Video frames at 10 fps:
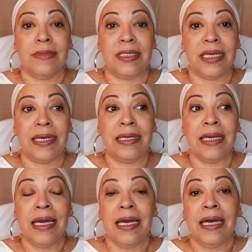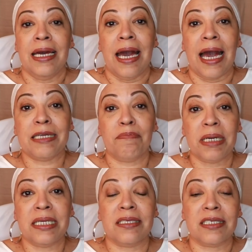They had
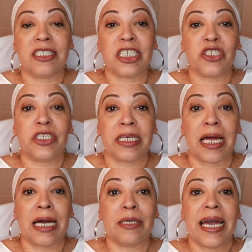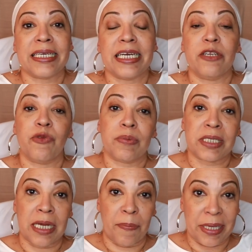made the decision that I had an
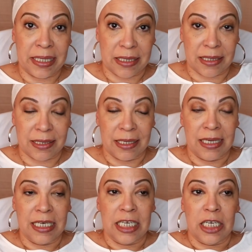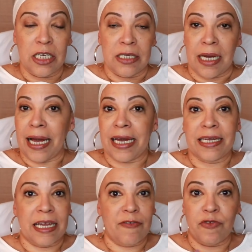erupted appendix. I
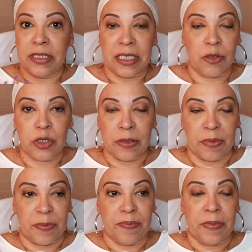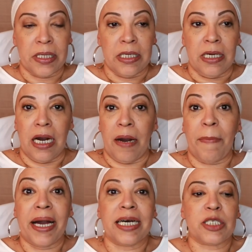had every single symptom.
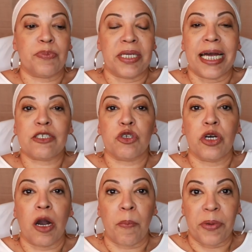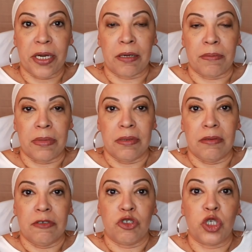My husband had to help me up
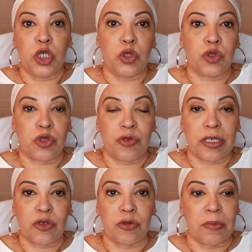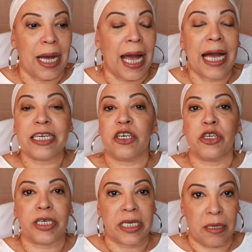to use the restroom. I
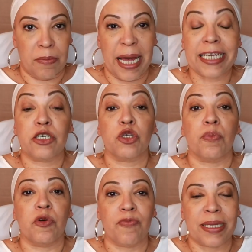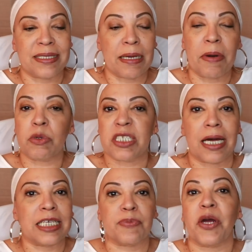couldn't get up. I couldn't move. By the time I was in
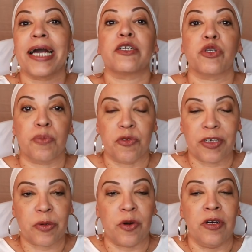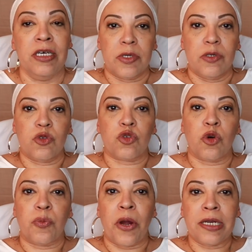the hospital, I couldn't move at all.
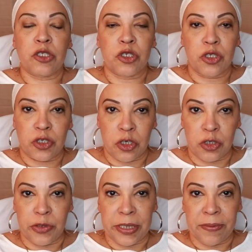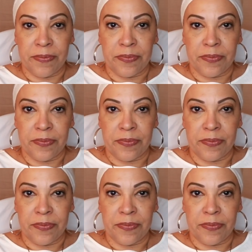So prior to the surgery,